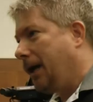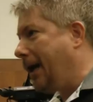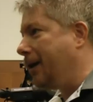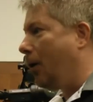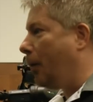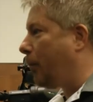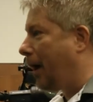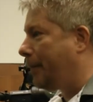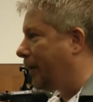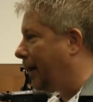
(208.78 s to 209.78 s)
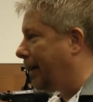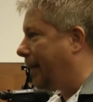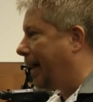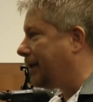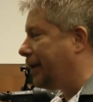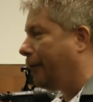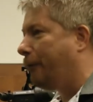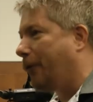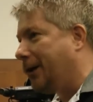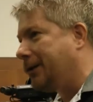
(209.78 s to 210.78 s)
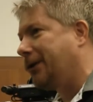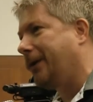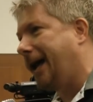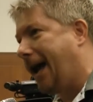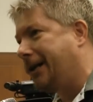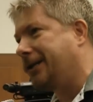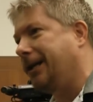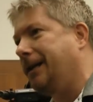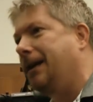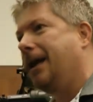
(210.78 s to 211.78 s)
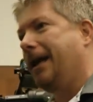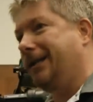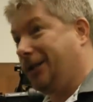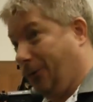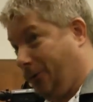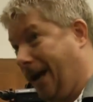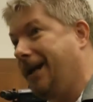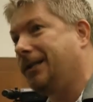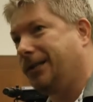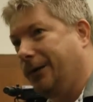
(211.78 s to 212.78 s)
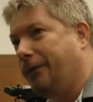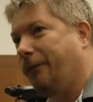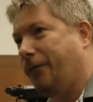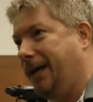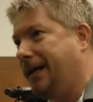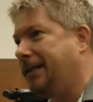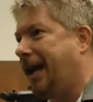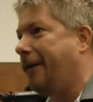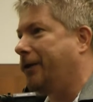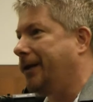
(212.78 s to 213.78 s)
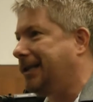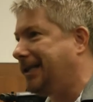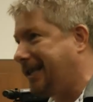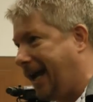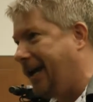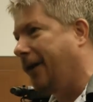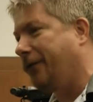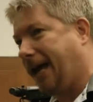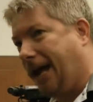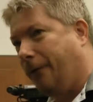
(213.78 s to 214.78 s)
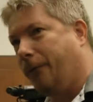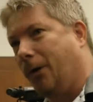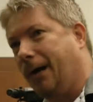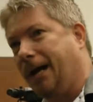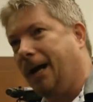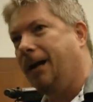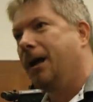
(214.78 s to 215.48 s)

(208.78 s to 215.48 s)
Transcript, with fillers: And the whole Prop 30 mess, your first reaction is to raise student fees after the state of California